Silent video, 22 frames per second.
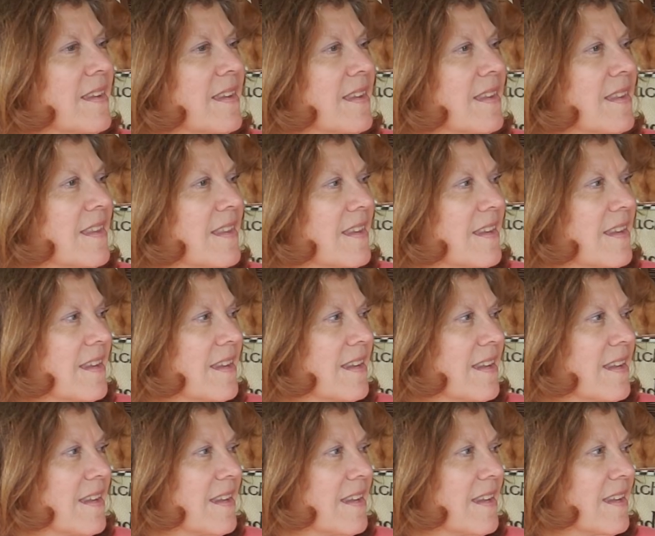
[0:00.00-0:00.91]

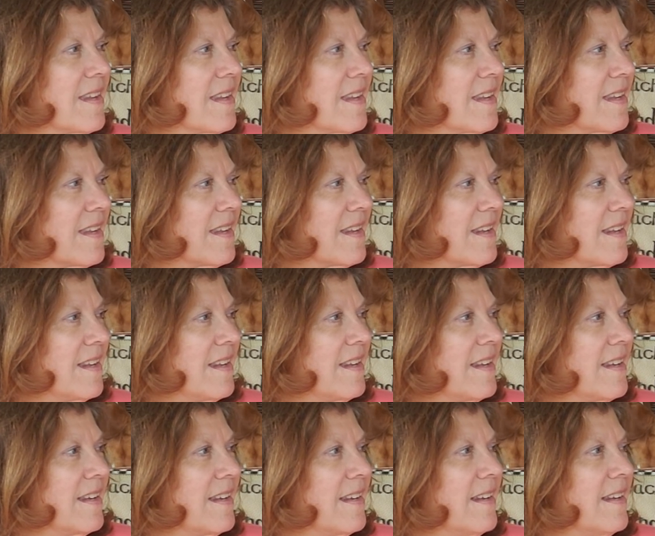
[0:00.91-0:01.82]

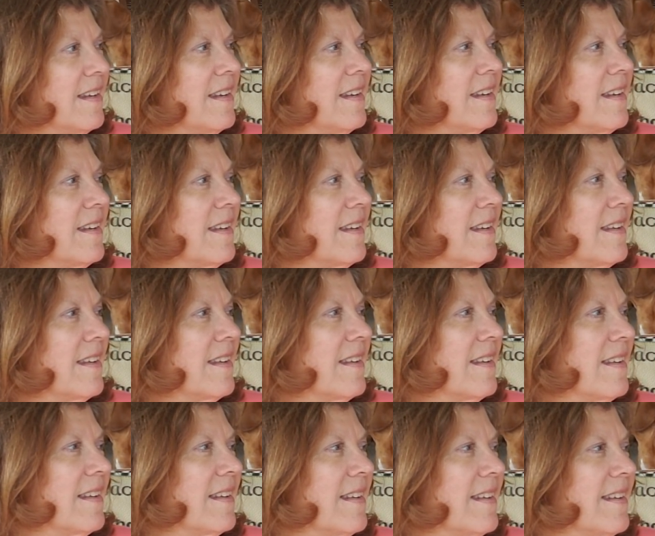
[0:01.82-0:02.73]

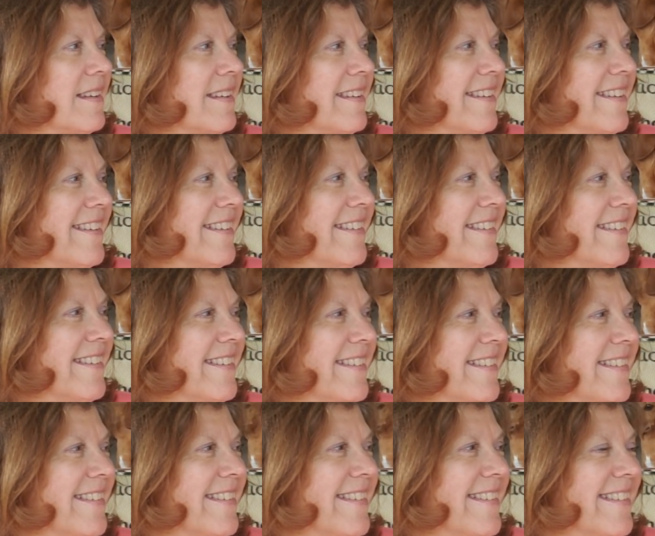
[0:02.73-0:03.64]

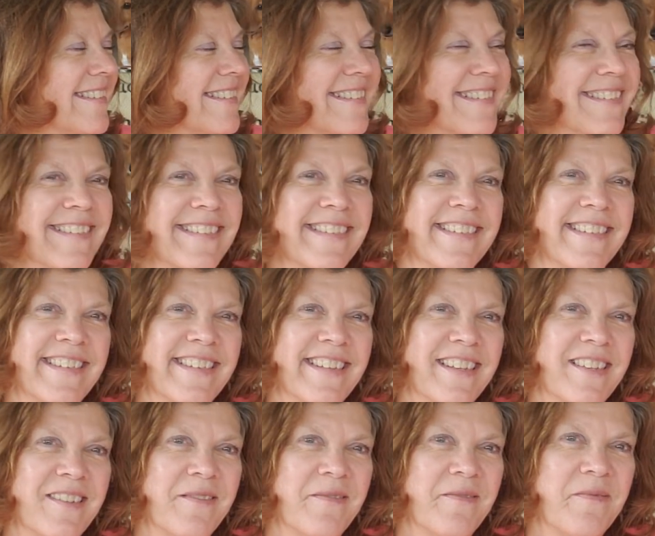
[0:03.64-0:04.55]

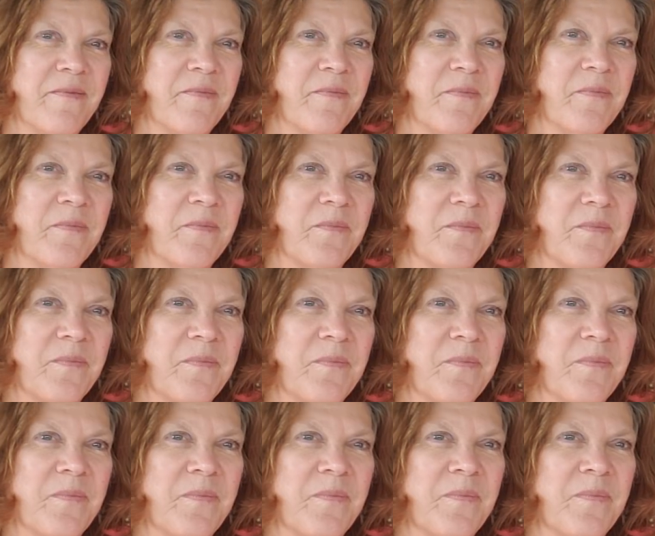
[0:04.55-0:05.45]

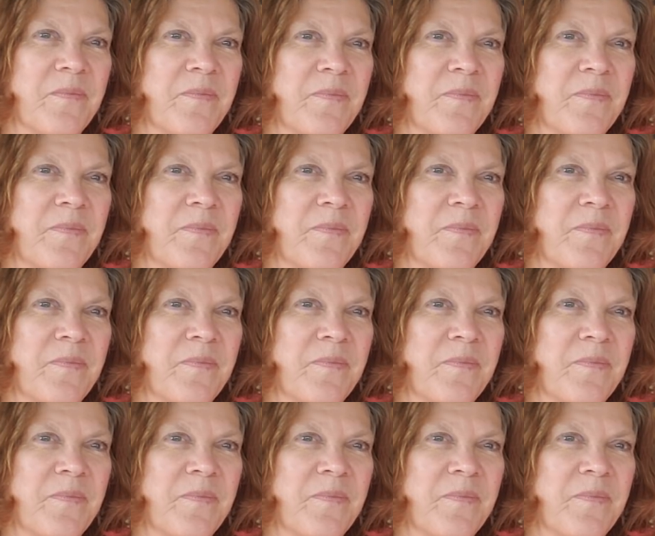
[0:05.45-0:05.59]
This person isn't speaking.